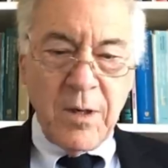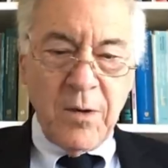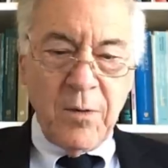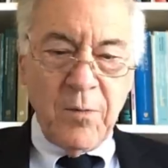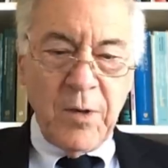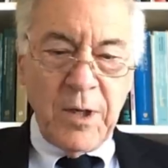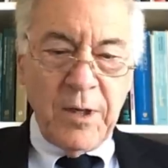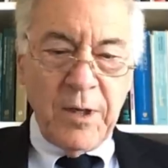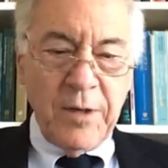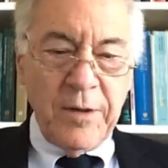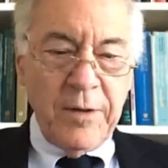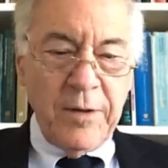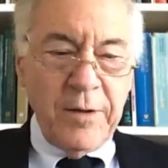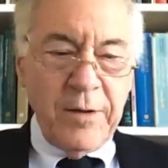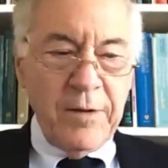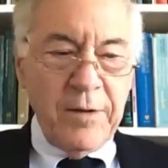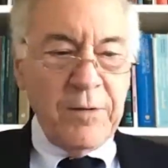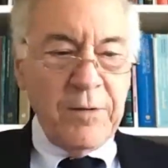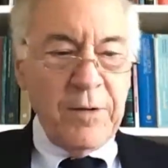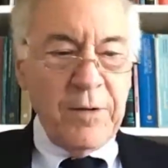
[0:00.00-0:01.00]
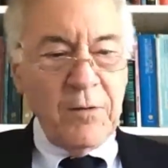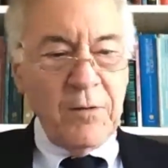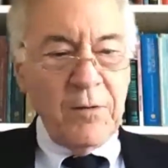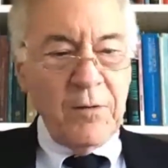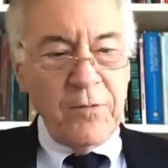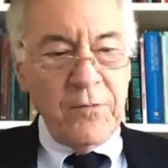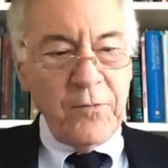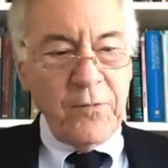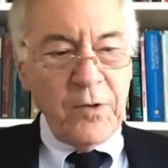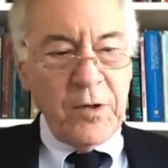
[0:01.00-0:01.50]
Well,
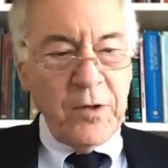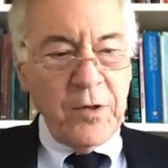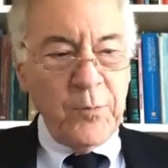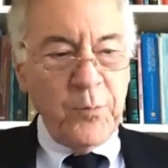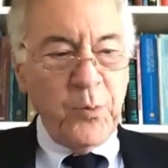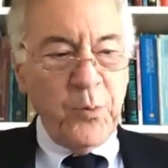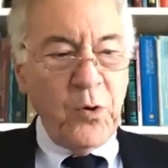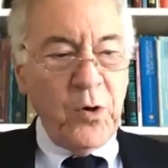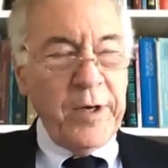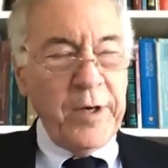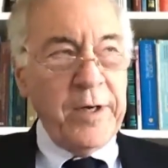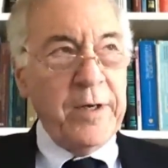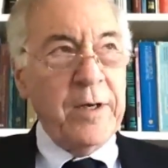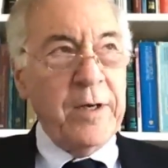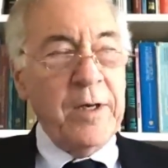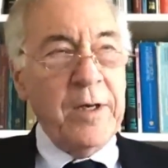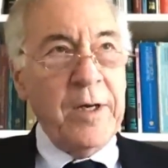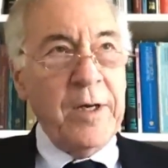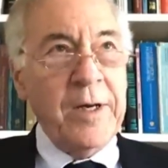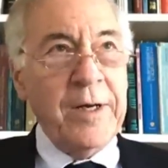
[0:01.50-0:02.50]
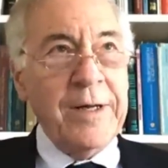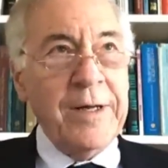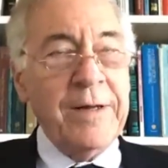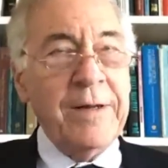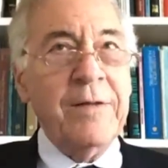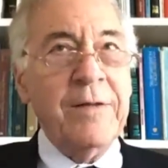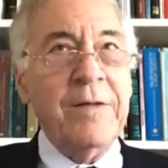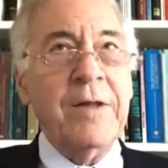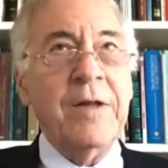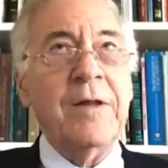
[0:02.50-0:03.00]
this is a good point.
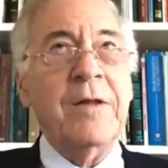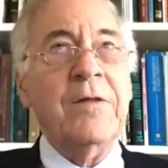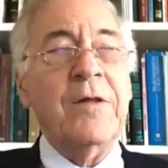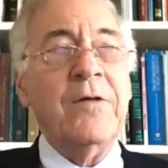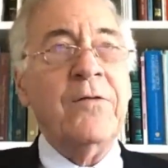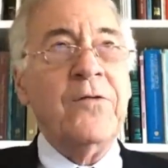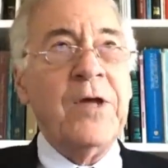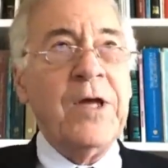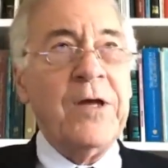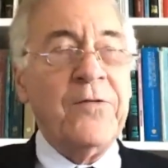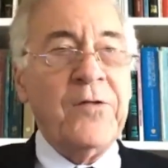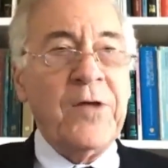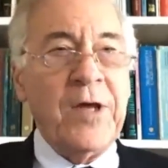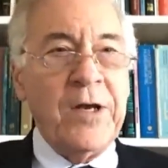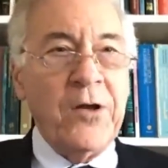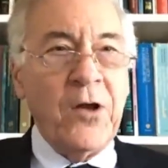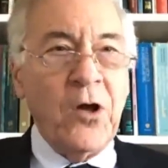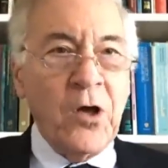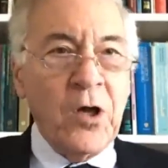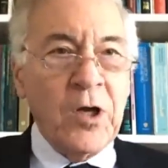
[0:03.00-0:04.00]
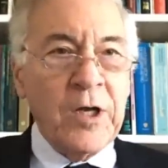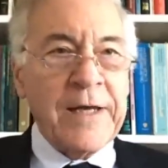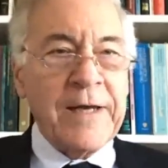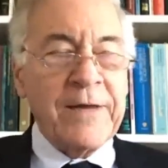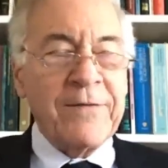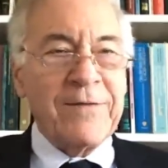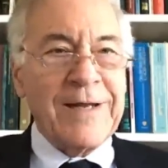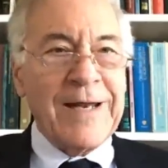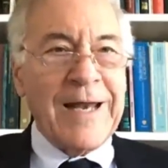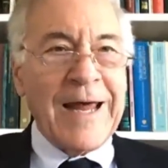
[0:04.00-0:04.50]
This gets into all
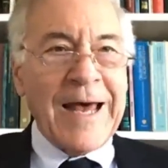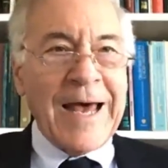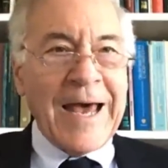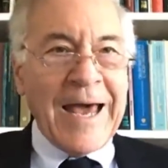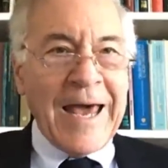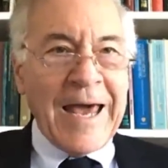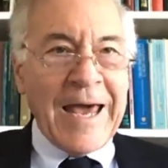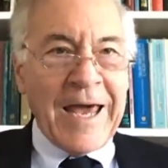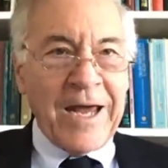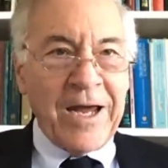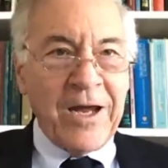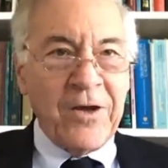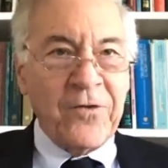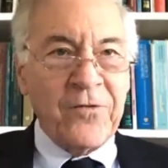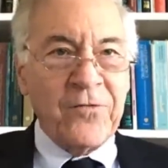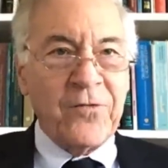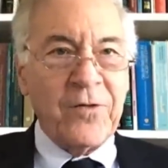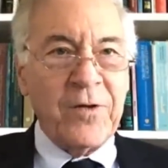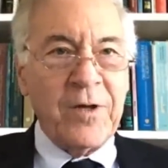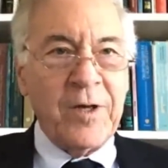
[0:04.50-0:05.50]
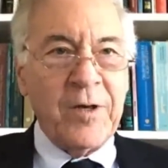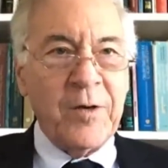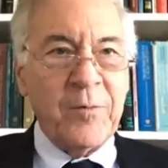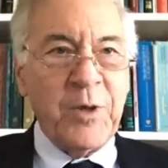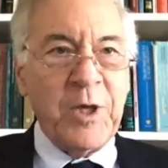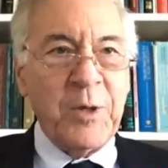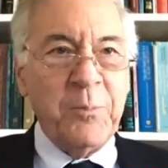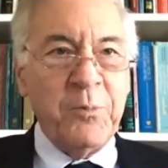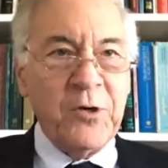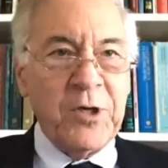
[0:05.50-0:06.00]
these lags, and
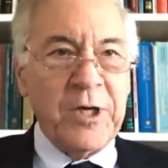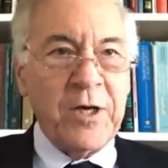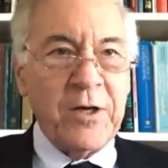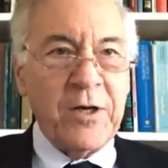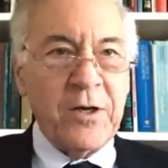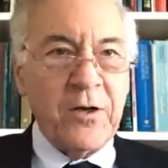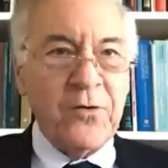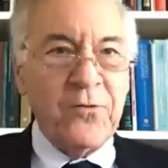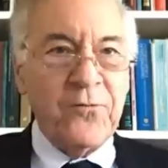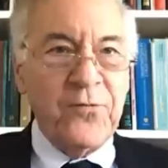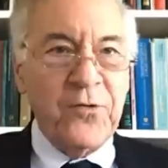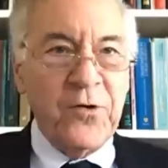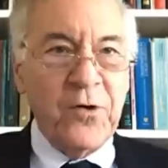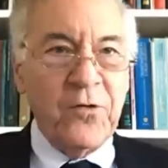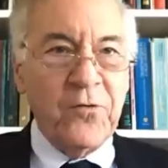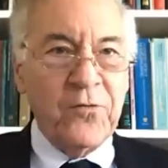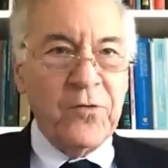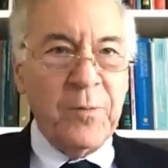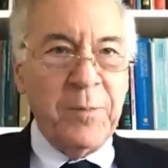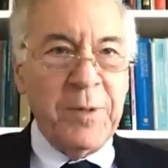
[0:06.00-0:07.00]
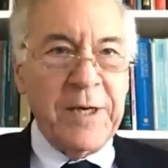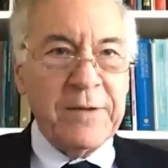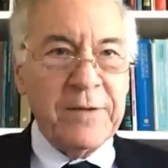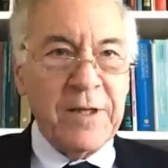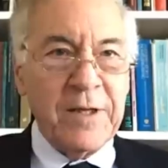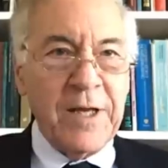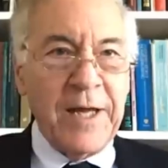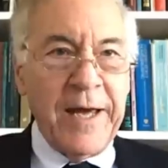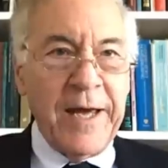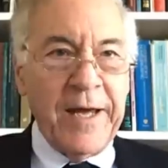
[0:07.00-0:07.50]
people get confused about the
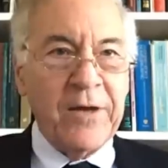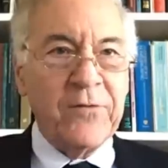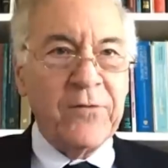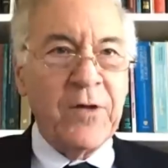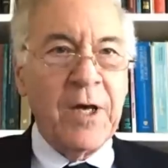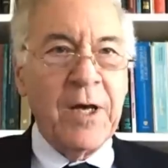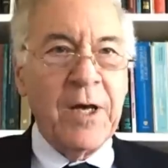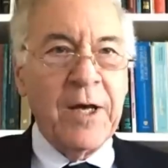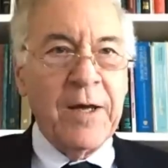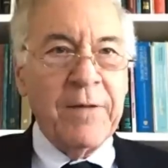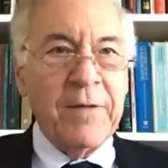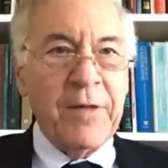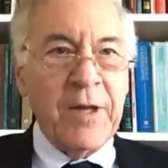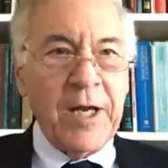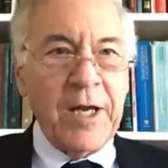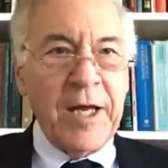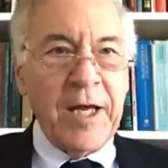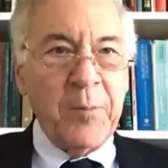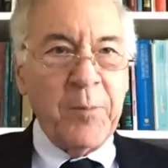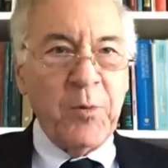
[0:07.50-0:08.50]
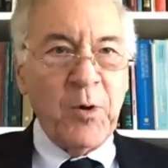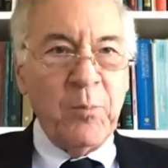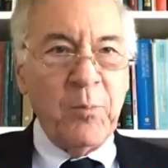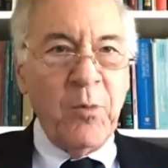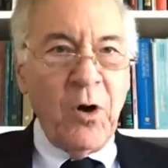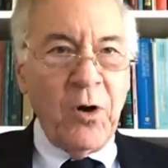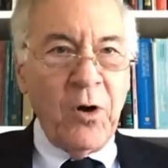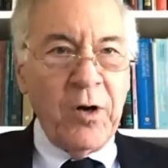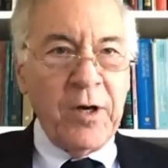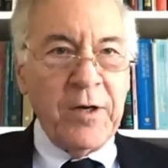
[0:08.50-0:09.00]
lags. The labor
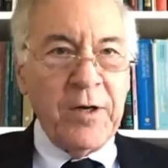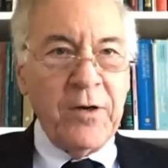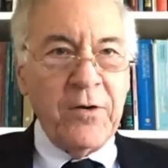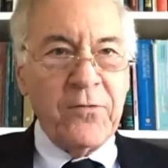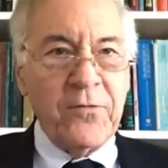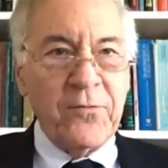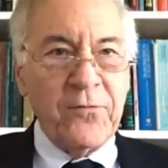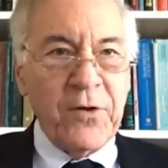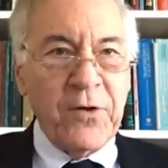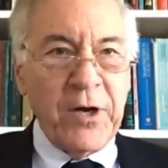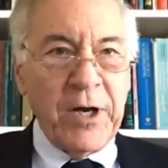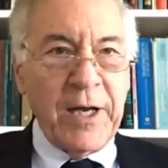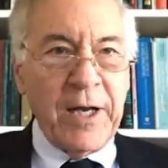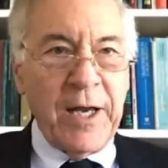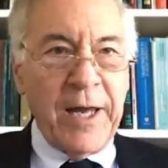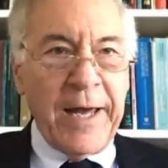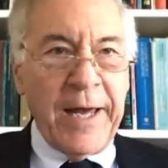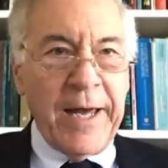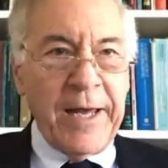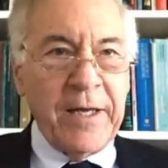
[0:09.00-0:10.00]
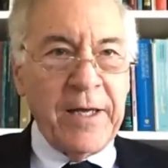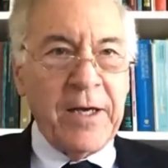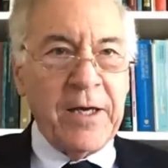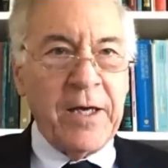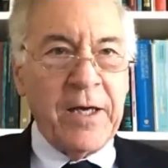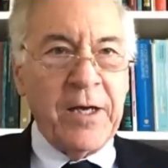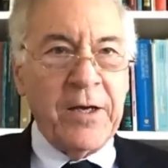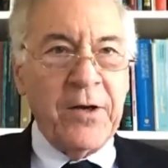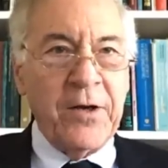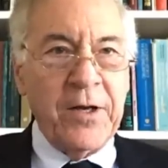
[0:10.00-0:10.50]
market is a very
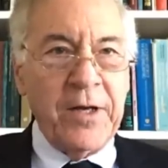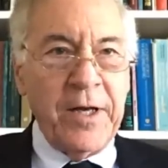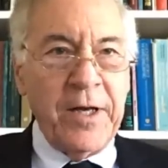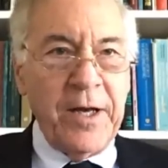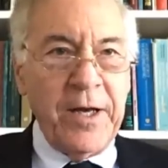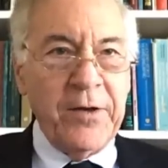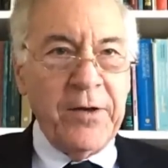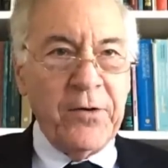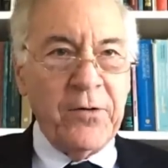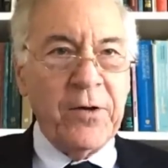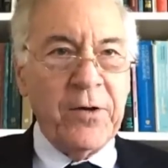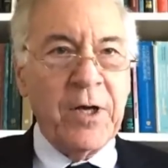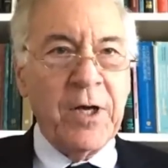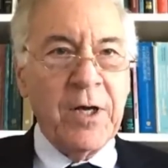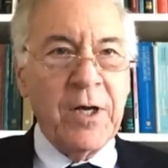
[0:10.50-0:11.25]
lagging indicator.